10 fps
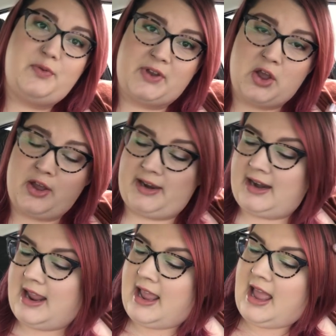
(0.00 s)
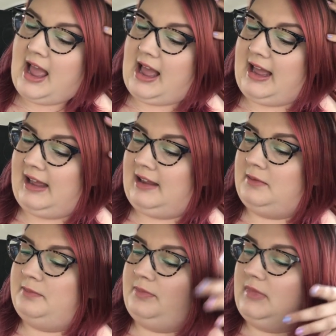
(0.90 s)
moving on.
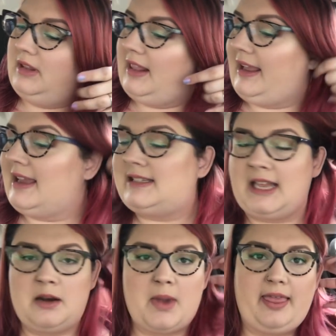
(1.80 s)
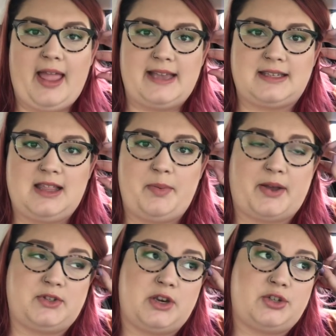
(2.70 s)
Um, like I said in my last clip,
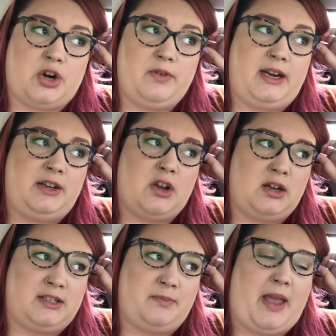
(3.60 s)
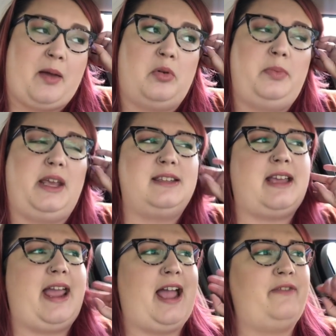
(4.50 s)
I was going to start reading Dogs of Babel because
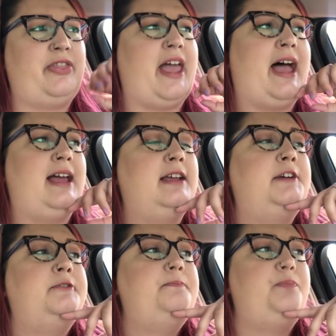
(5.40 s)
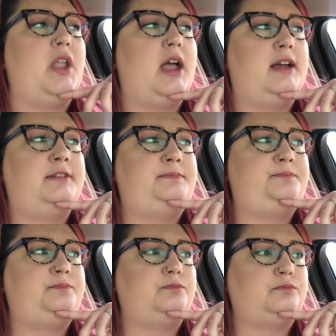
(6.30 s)
I have that um,